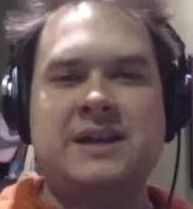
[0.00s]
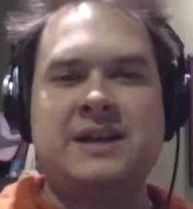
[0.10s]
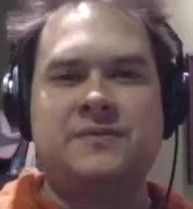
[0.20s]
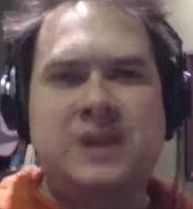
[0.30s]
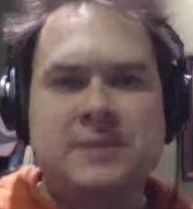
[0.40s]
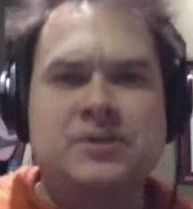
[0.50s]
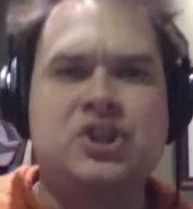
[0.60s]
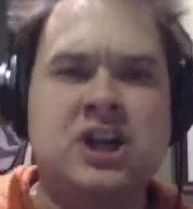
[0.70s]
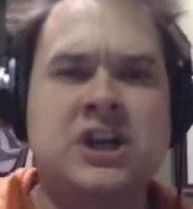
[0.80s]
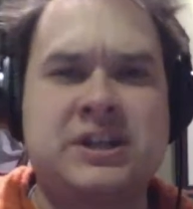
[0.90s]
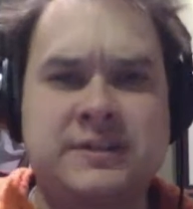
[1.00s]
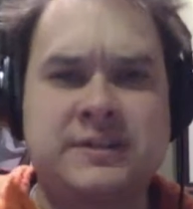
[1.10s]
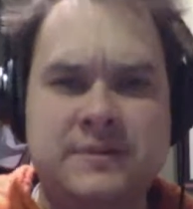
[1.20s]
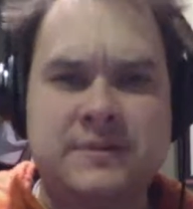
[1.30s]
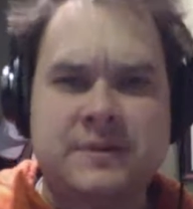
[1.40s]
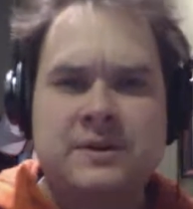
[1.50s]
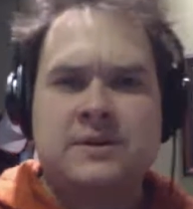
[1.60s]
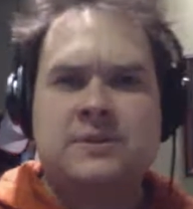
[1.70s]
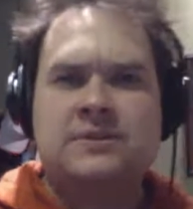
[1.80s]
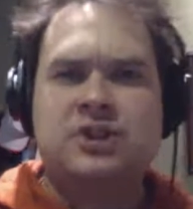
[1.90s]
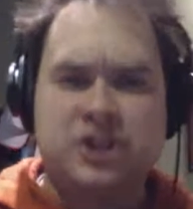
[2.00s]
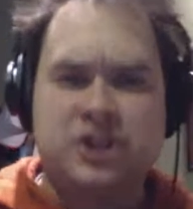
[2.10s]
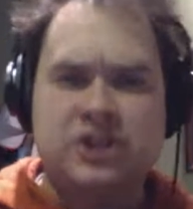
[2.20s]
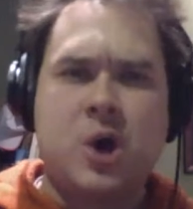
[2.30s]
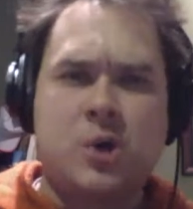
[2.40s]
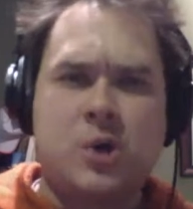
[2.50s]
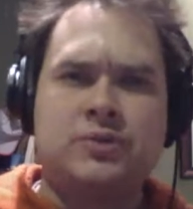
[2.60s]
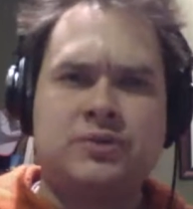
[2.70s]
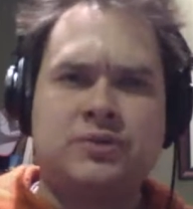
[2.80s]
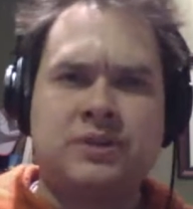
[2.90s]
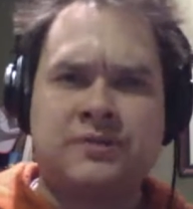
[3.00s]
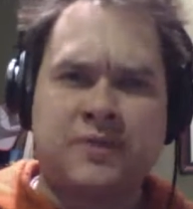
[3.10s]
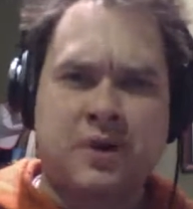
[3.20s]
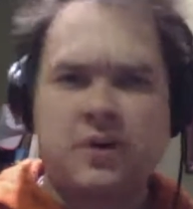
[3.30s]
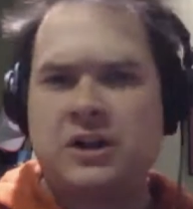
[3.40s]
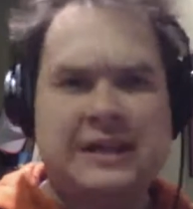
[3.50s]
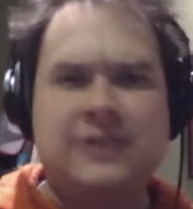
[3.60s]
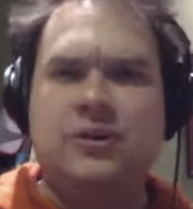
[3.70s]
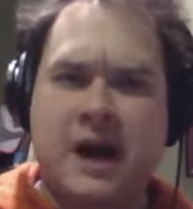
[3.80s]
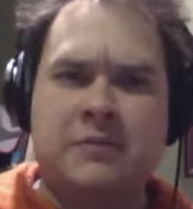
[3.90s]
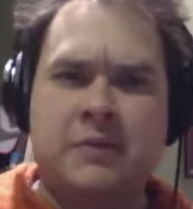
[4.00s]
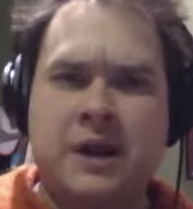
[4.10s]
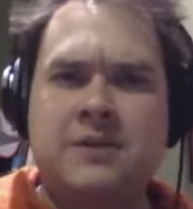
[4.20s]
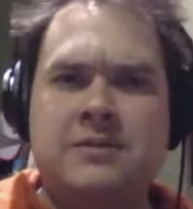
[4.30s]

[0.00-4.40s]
keeps the chickens, then she knows if they're clean or not, right?